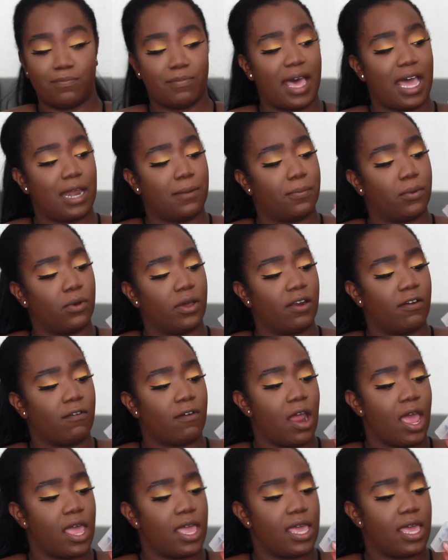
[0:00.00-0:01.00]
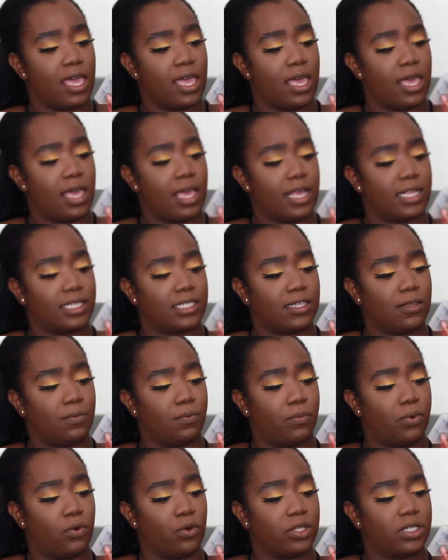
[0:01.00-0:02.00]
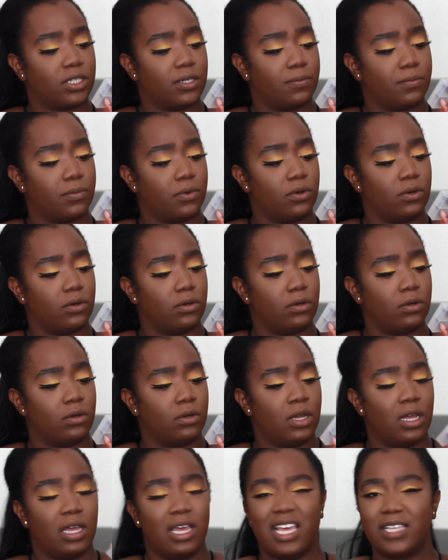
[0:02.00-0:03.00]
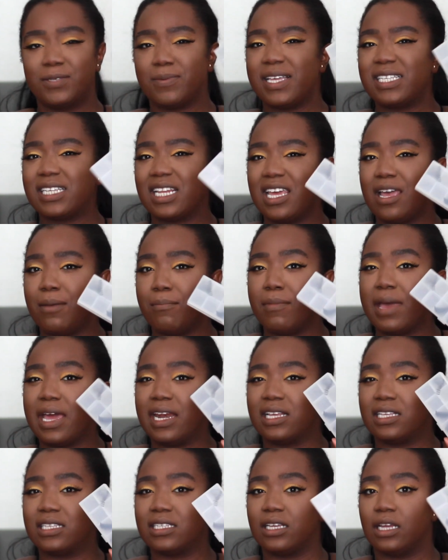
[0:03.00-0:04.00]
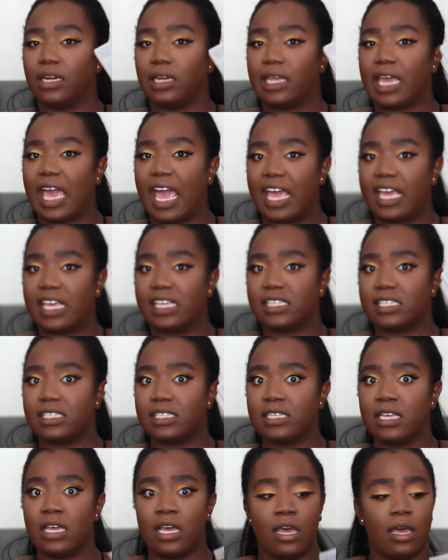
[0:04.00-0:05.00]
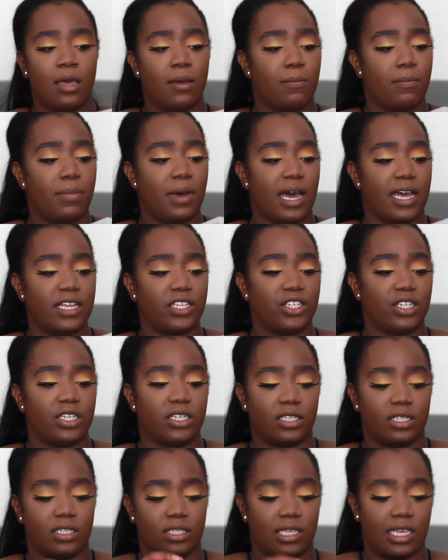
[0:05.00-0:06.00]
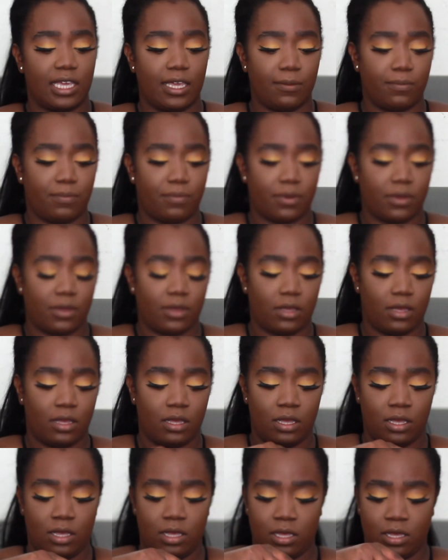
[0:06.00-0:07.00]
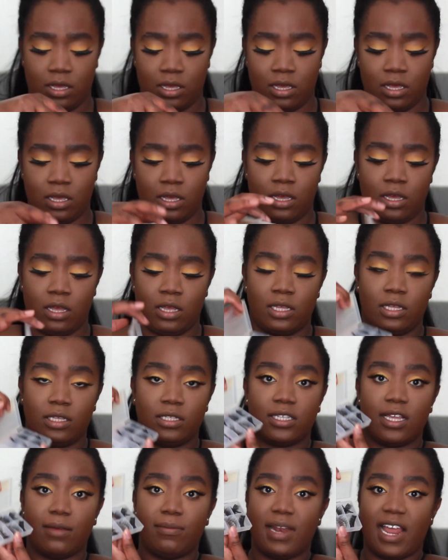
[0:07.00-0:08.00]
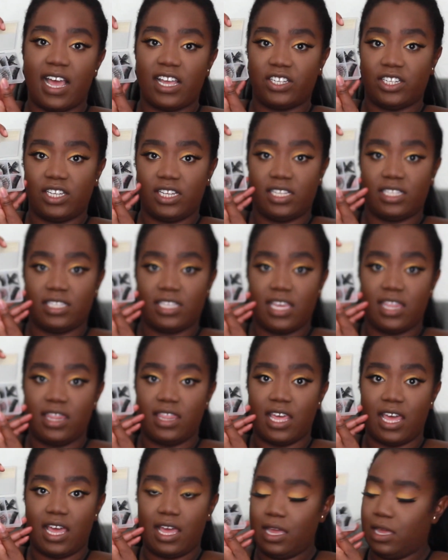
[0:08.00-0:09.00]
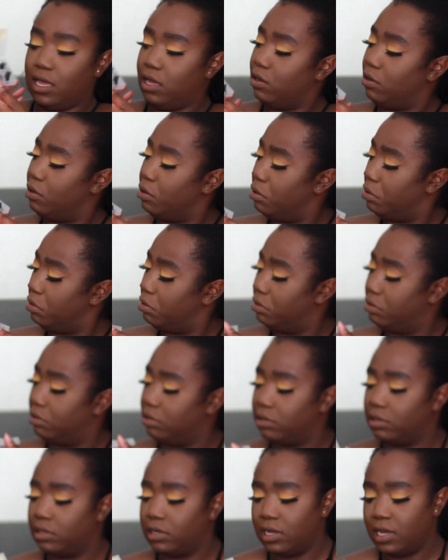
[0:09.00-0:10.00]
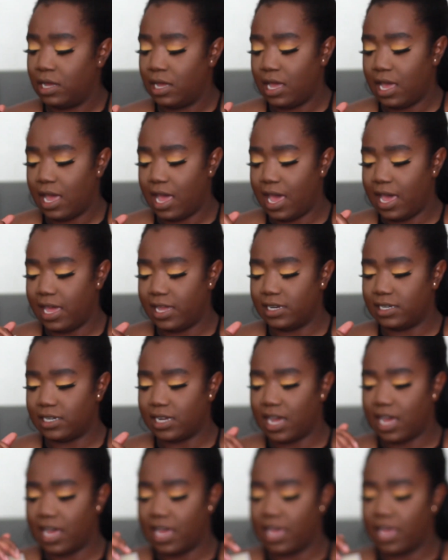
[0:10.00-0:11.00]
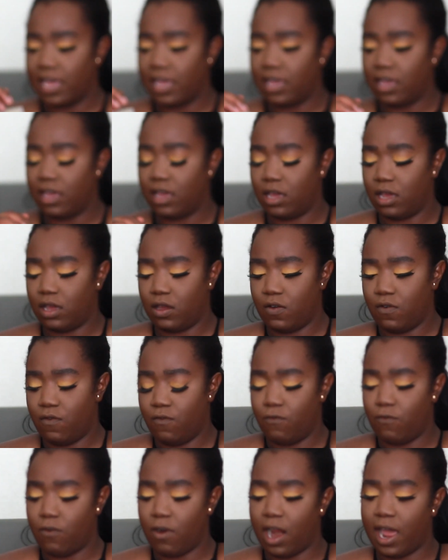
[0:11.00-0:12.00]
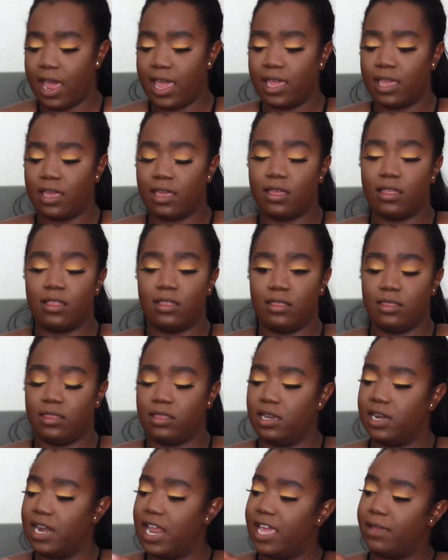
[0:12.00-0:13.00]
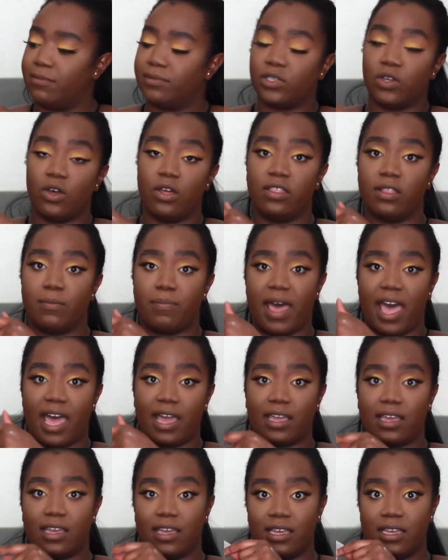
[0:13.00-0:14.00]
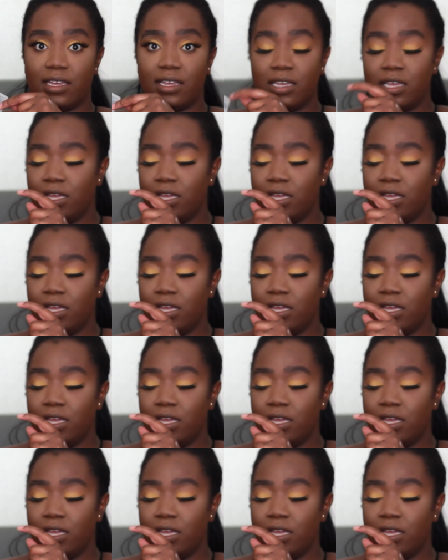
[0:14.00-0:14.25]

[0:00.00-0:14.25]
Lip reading: bad boy right here. It's the portable, it's basically a medicine case, but I just keep some lashes in there. Ooh. And I write the names on the back